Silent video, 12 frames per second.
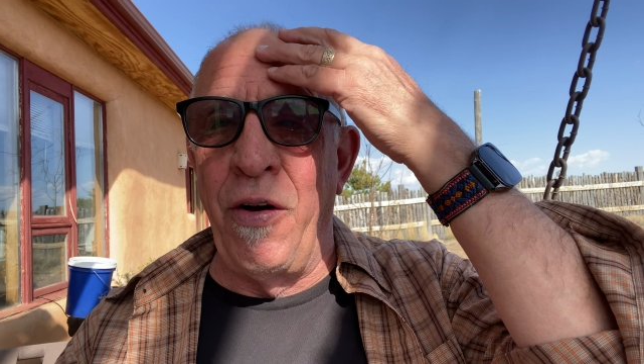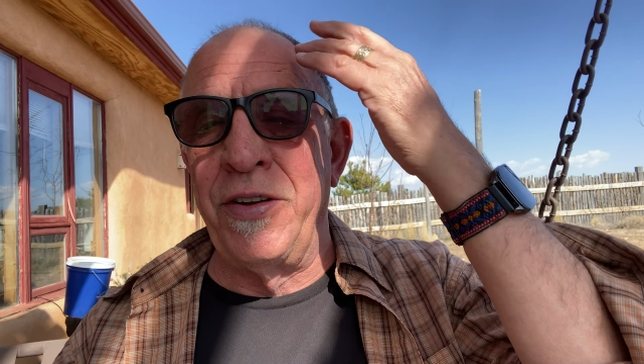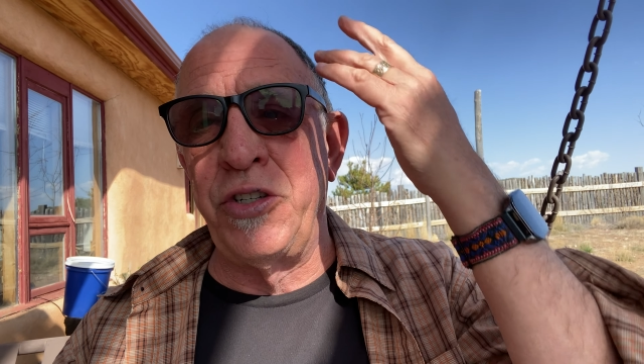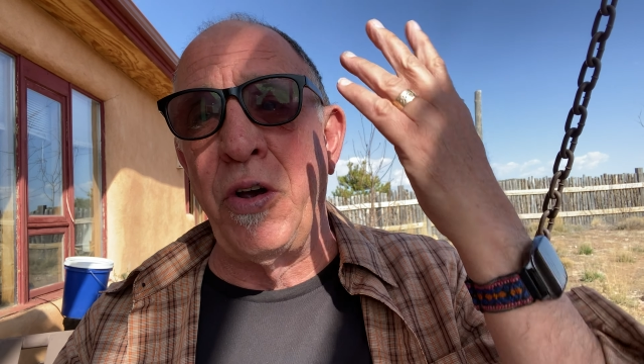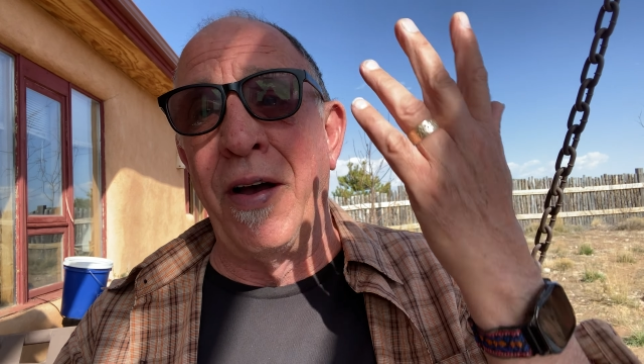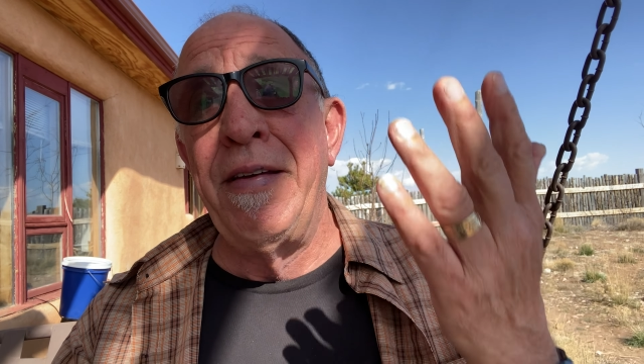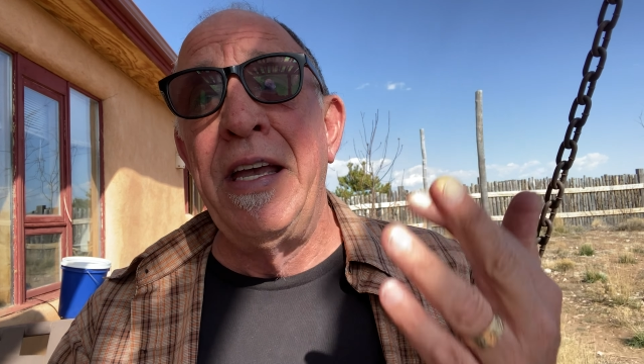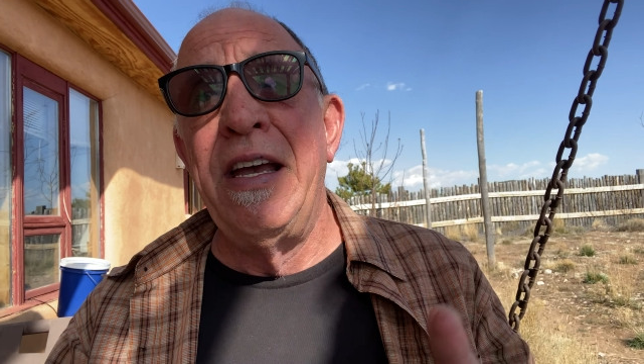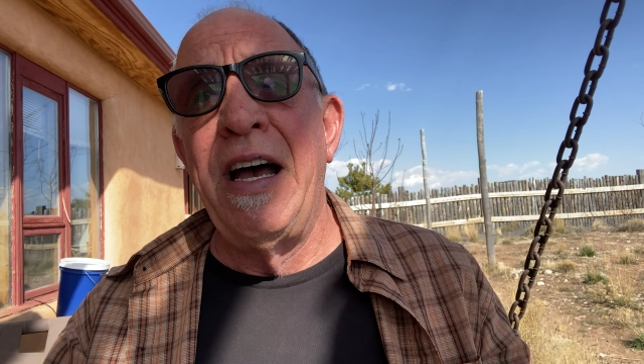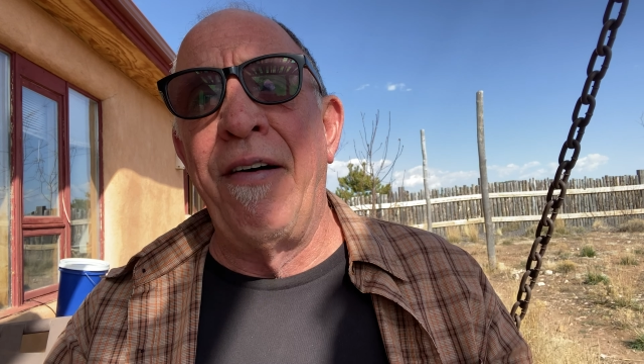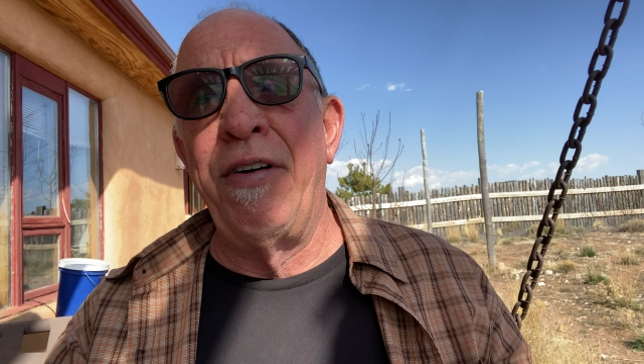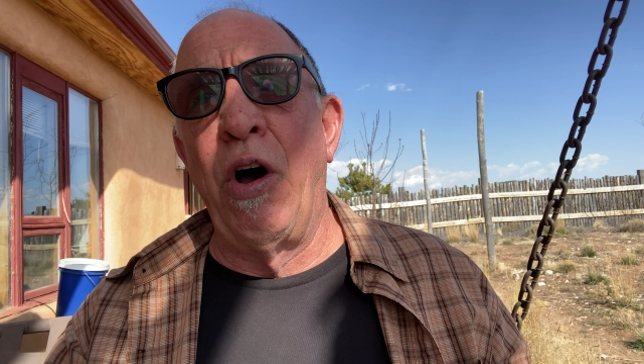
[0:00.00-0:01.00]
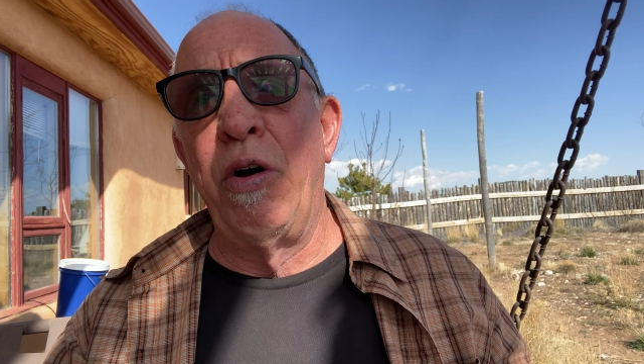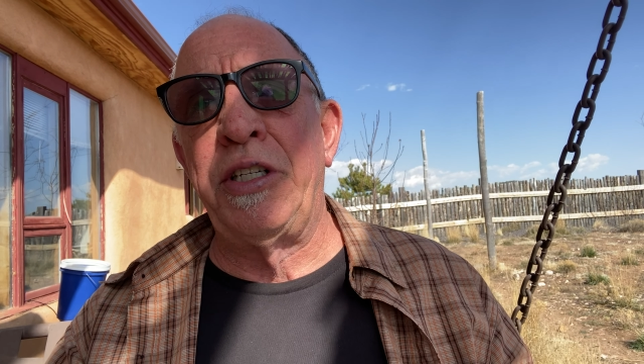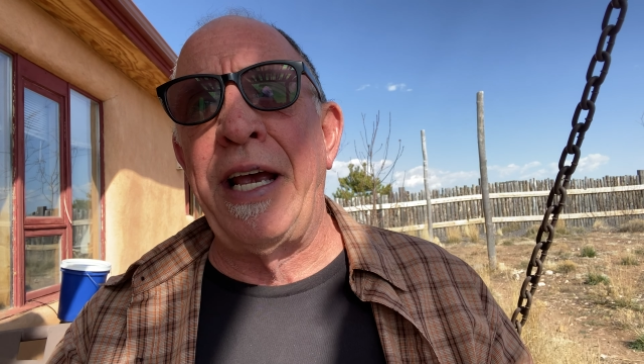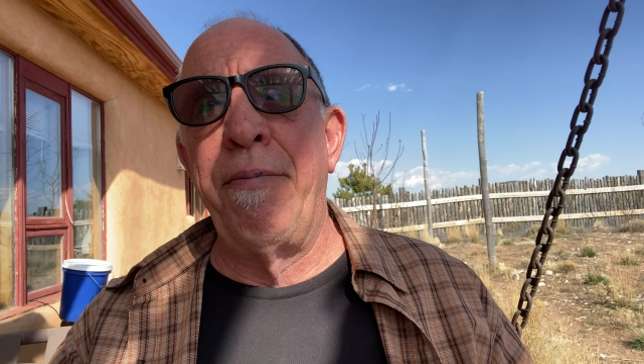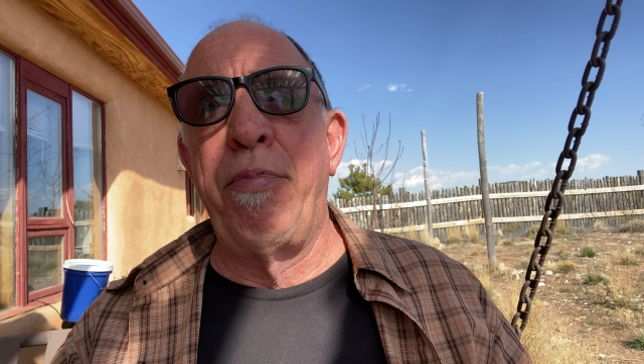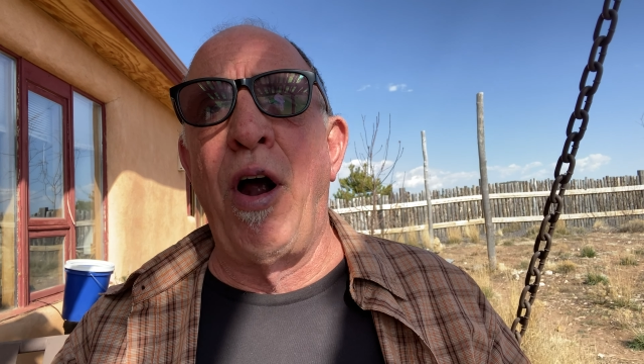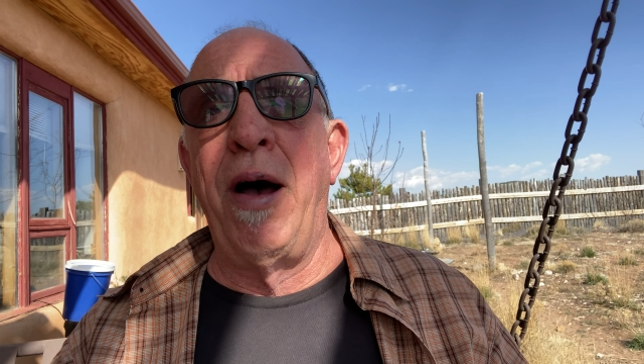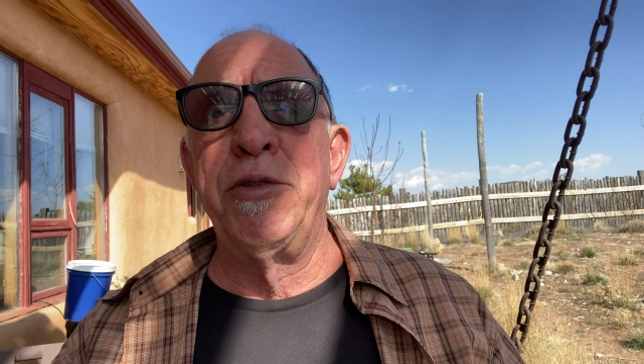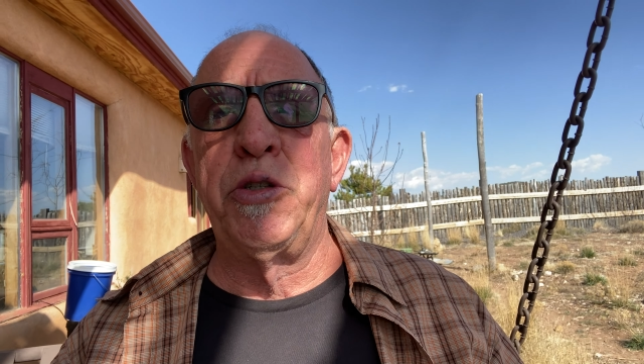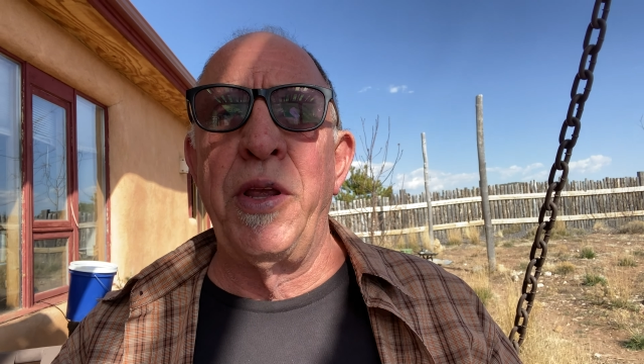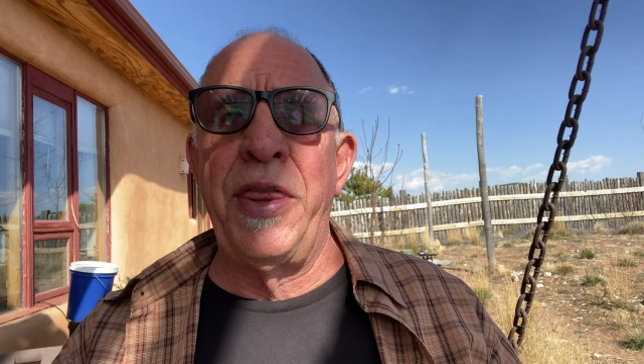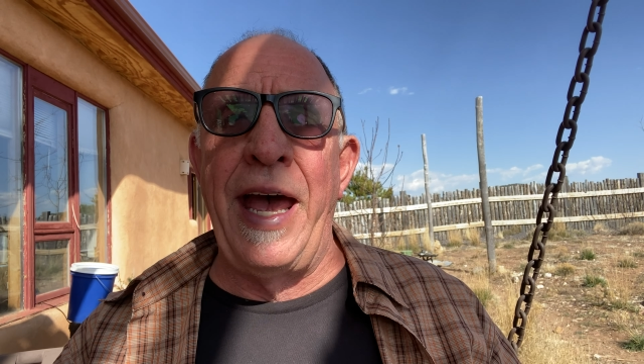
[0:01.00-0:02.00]
so I've always had
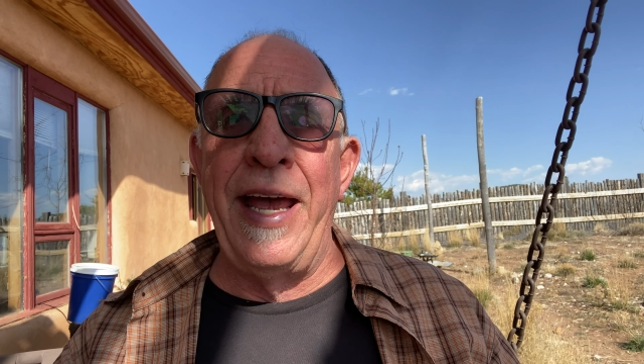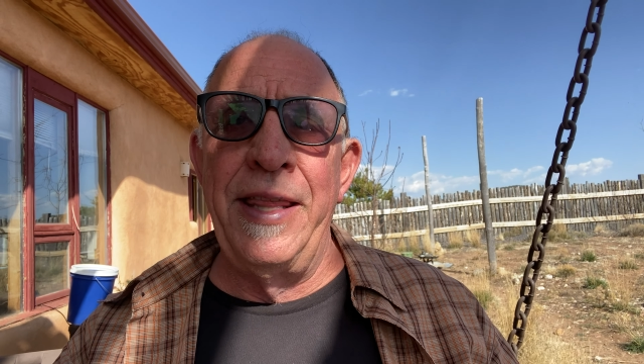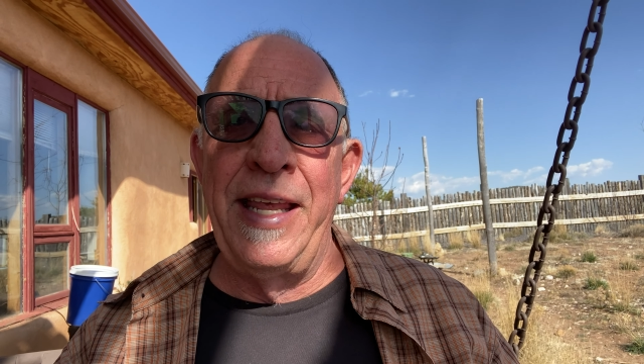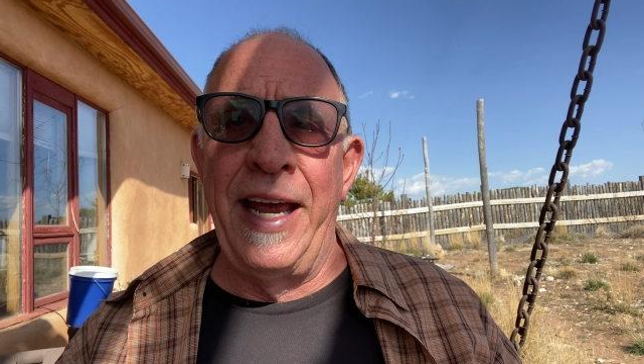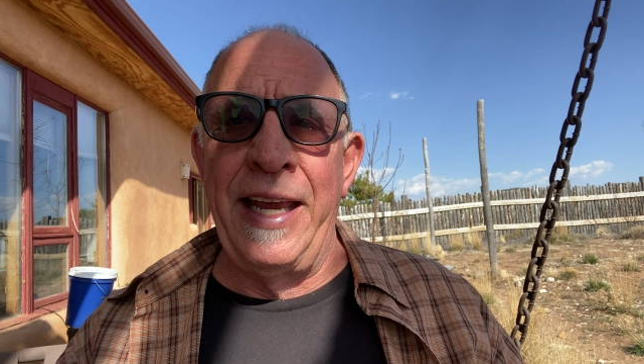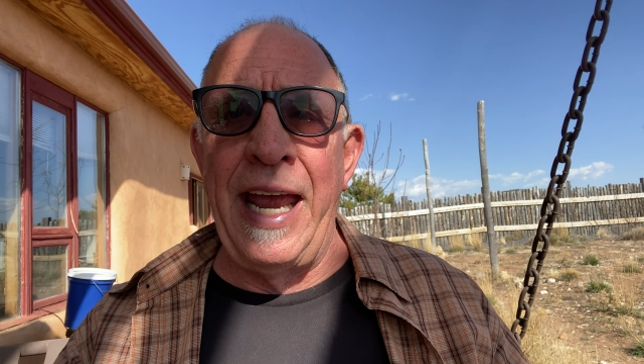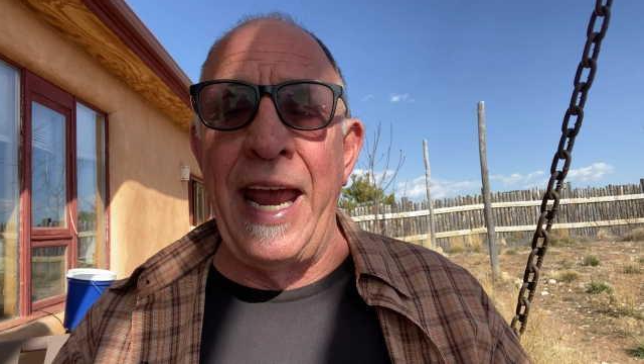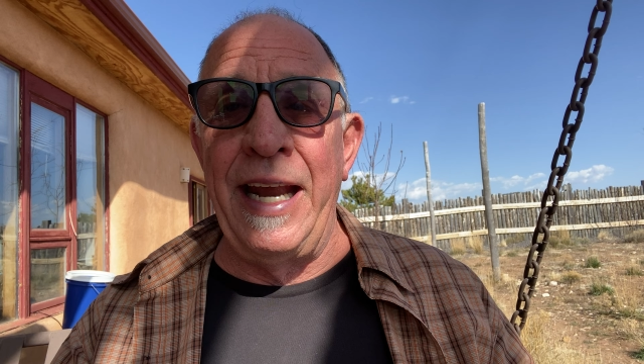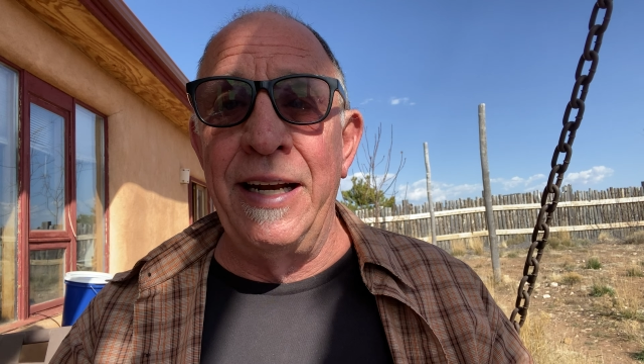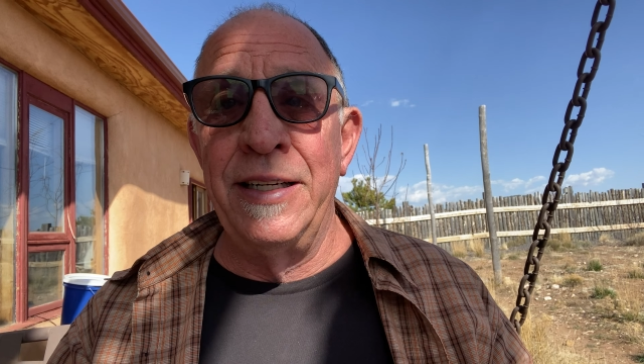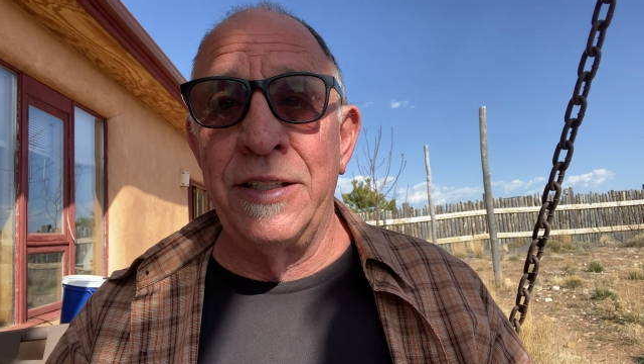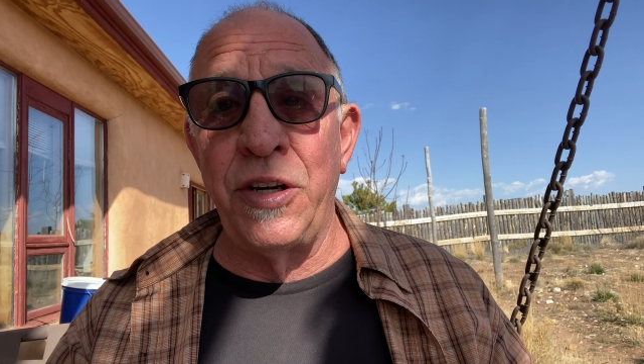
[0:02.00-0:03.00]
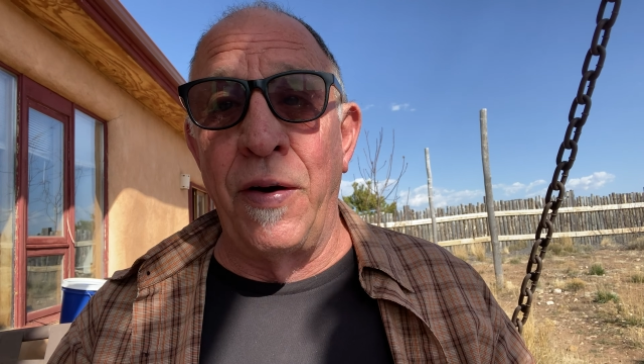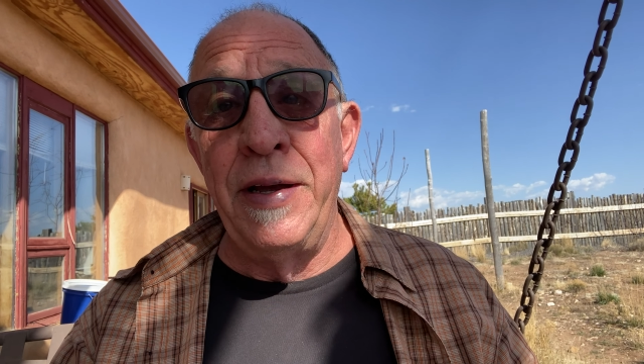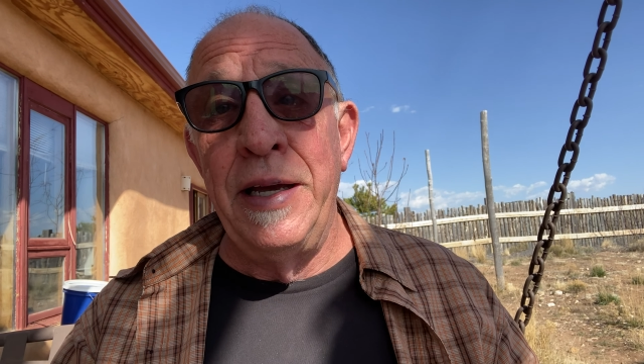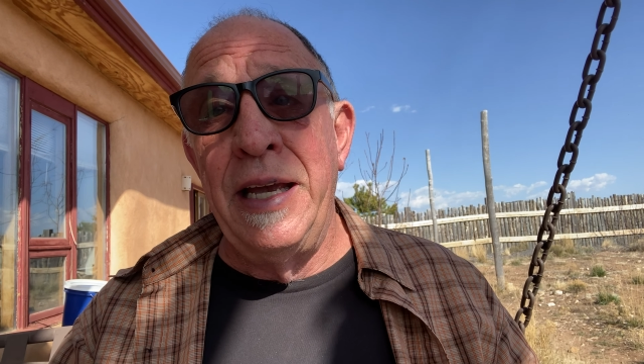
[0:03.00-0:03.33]
problems with that gate, and so